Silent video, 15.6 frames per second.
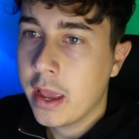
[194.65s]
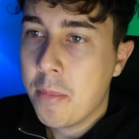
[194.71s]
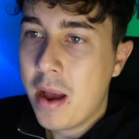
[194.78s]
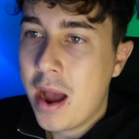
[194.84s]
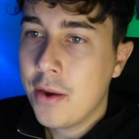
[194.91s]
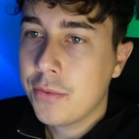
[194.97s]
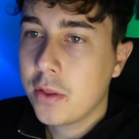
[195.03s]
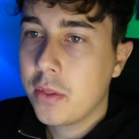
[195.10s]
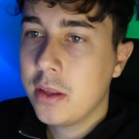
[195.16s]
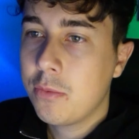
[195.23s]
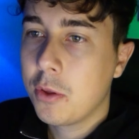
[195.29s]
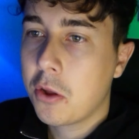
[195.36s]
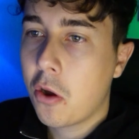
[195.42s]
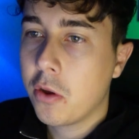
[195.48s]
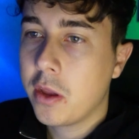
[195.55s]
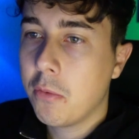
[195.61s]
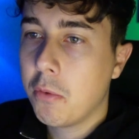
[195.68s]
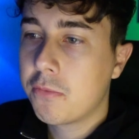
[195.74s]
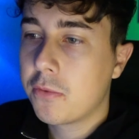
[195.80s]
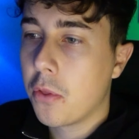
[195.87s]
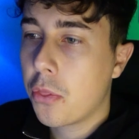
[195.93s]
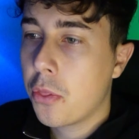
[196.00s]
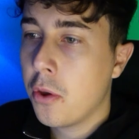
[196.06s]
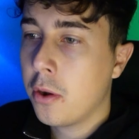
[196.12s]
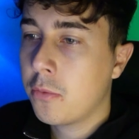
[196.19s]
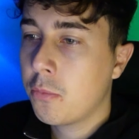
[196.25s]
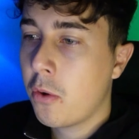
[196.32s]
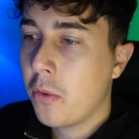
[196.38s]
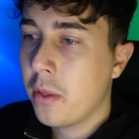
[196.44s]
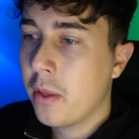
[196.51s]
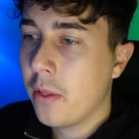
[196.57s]
After this, we go here with the third
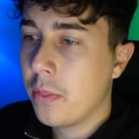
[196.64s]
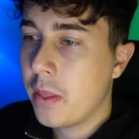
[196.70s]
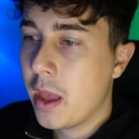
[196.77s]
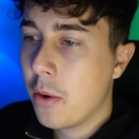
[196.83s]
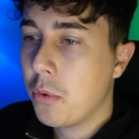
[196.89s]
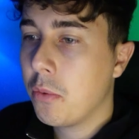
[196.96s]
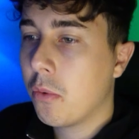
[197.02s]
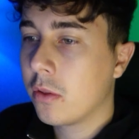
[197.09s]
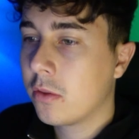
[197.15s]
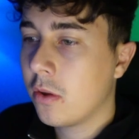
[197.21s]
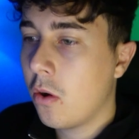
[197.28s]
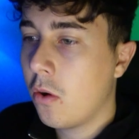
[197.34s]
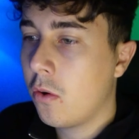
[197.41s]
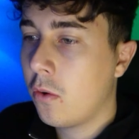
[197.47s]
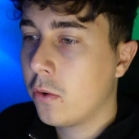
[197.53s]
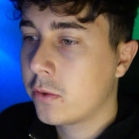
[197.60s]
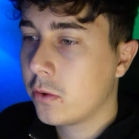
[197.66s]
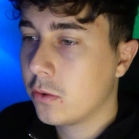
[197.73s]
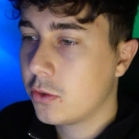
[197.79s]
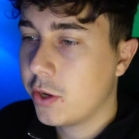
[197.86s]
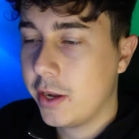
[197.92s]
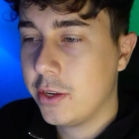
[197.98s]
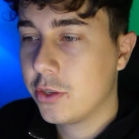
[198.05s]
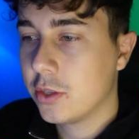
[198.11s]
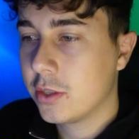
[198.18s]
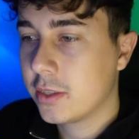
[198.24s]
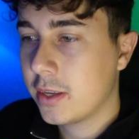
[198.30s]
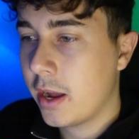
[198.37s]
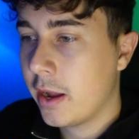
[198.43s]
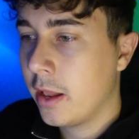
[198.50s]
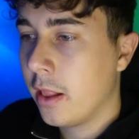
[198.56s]
one. There we want to also change the
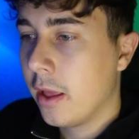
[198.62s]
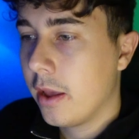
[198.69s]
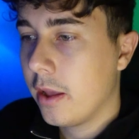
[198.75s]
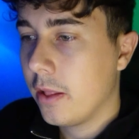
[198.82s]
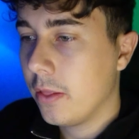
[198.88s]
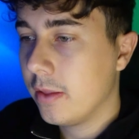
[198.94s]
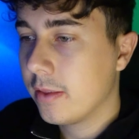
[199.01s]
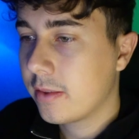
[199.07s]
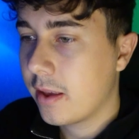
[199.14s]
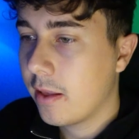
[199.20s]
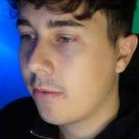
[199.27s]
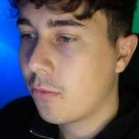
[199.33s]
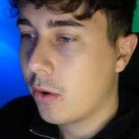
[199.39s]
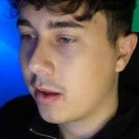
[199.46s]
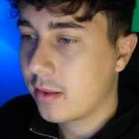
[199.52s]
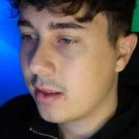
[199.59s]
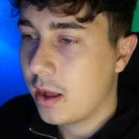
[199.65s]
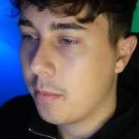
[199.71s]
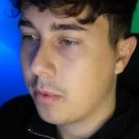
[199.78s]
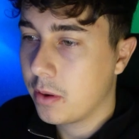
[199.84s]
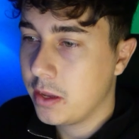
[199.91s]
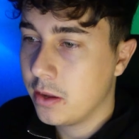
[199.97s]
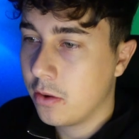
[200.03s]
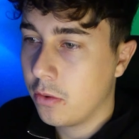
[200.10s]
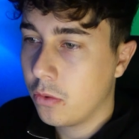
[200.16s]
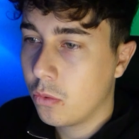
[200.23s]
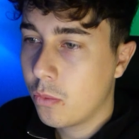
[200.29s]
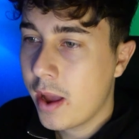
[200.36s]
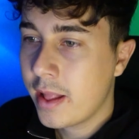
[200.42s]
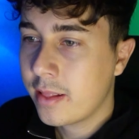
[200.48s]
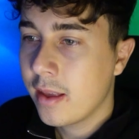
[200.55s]
style. In this case, for example, here on
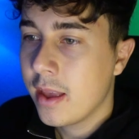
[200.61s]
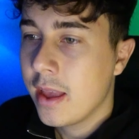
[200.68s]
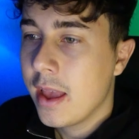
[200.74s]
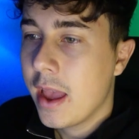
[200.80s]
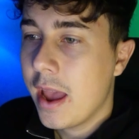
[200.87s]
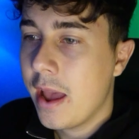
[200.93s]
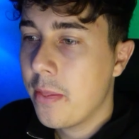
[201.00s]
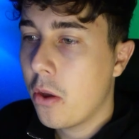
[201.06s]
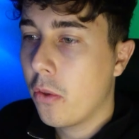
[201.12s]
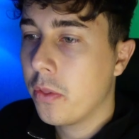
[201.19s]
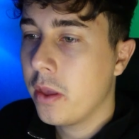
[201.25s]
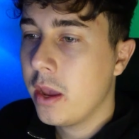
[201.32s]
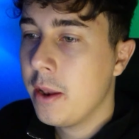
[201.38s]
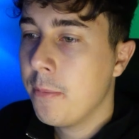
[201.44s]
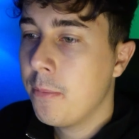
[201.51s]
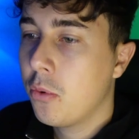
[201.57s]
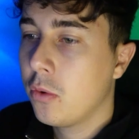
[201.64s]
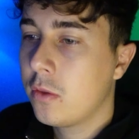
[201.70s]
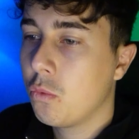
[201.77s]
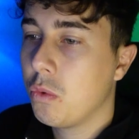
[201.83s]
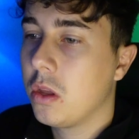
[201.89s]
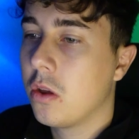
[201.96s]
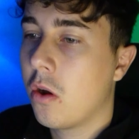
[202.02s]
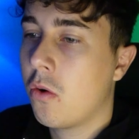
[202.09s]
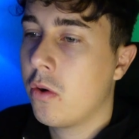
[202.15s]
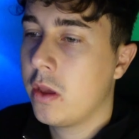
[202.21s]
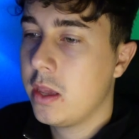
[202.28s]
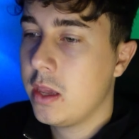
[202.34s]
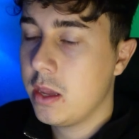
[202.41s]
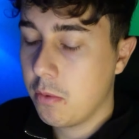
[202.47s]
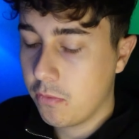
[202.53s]
red. And on the inputs, we go
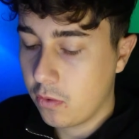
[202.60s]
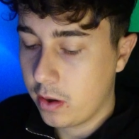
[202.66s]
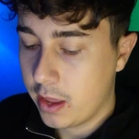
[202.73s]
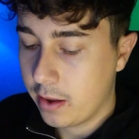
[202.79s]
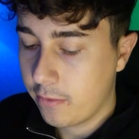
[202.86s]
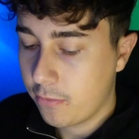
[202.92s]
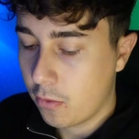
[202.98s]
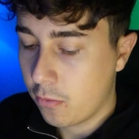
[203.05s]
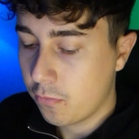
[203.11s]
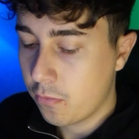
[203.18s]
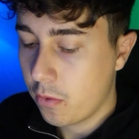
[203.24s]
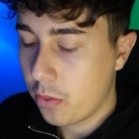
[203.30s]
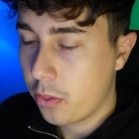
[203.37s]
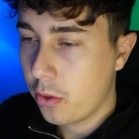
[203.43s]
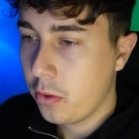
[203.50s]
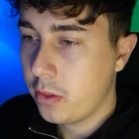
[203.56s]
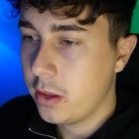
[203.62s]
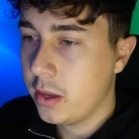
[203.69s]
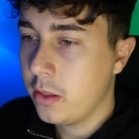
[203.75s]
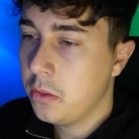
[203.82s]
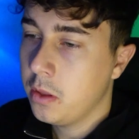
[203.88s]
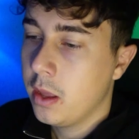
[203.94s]
here with a length of 13.